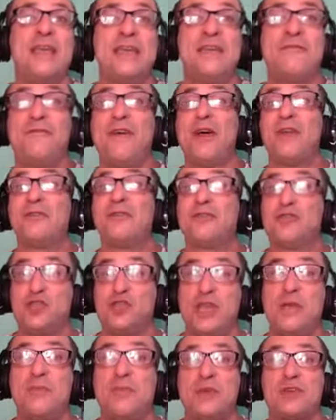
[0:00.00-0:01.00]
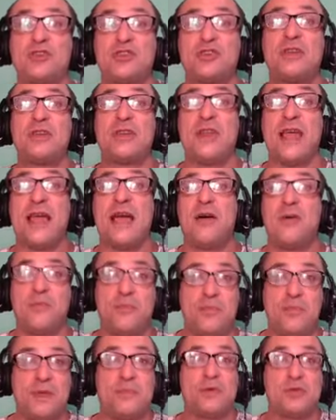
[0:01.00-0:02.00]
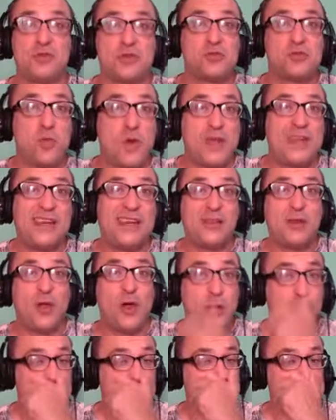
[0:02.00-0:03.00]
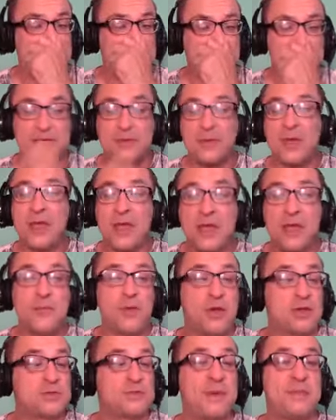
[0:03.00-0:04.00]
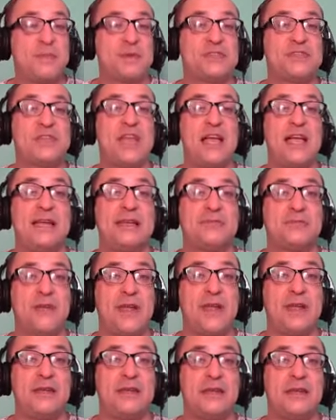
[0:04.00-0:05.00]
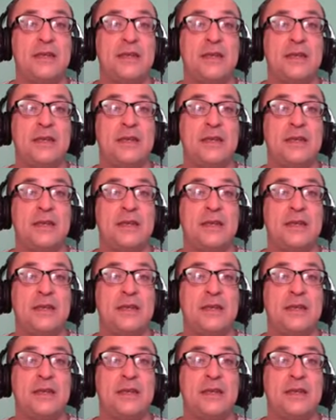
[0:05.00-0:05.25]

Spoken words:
he felt sheepish and how people just went along with the system. Those people signed, right?